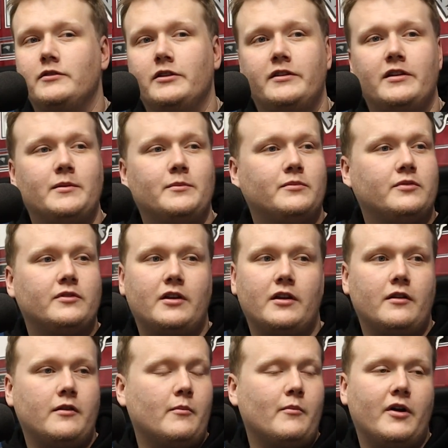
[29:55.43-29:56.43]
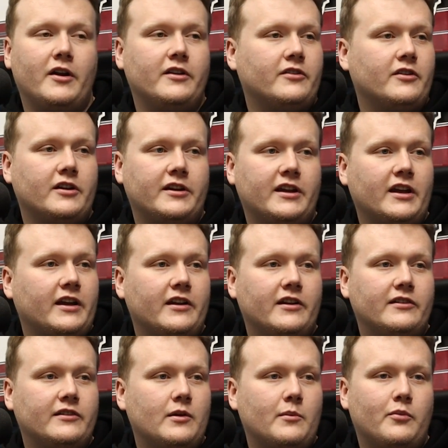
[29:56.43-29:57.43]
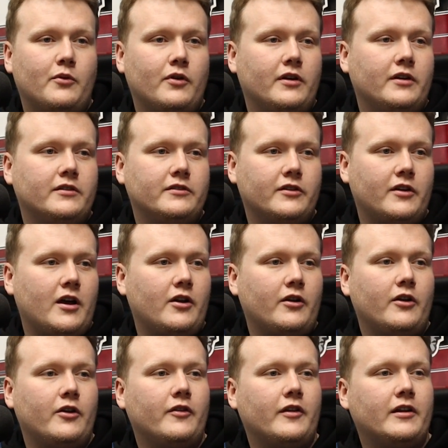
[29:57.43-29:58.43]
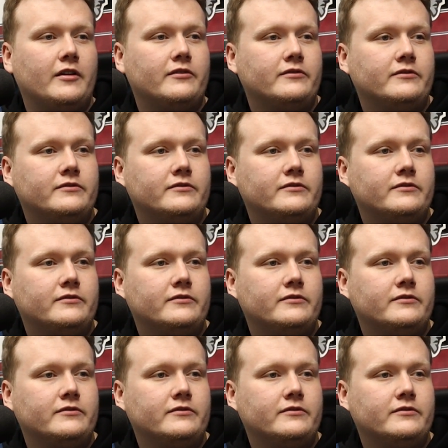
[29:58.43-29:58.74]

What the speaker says: The team's money's going to kick in at some point, so I don't know that.